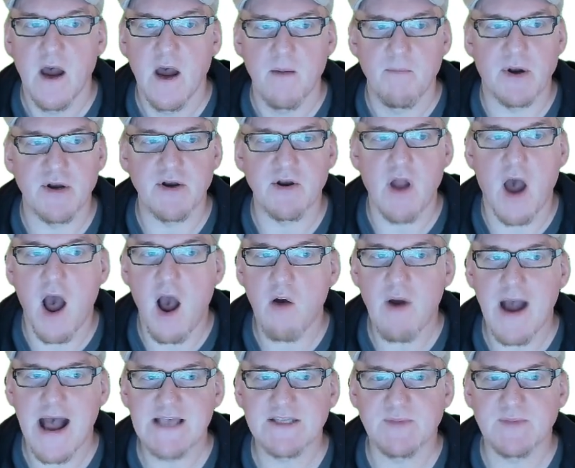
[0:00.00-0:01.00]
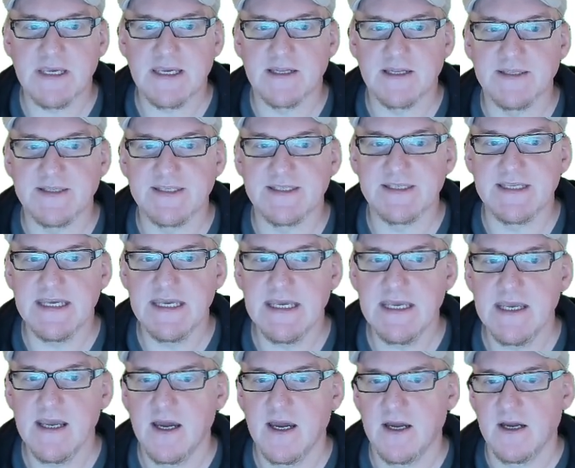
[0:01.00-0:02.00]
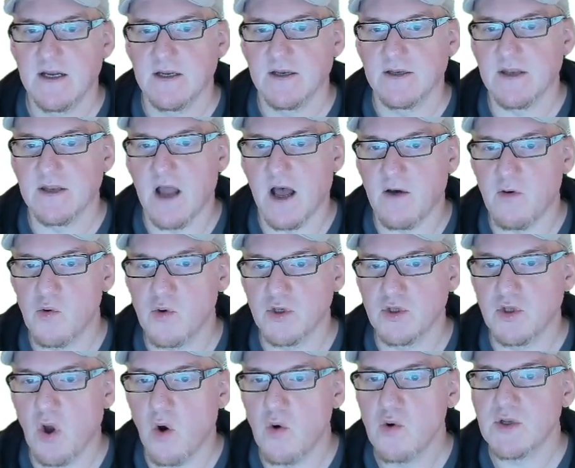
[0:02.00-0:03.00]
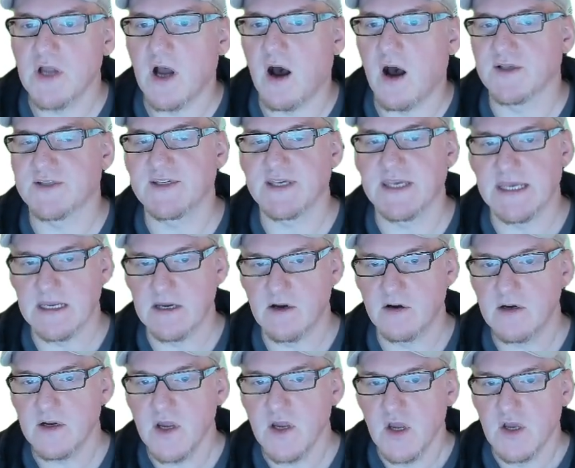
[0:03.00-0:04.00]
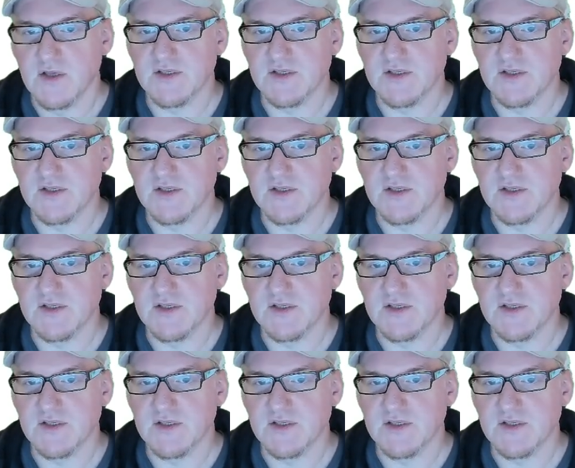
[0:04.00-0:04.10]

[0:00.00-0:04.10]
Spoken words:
but now, as we can see, now no task here.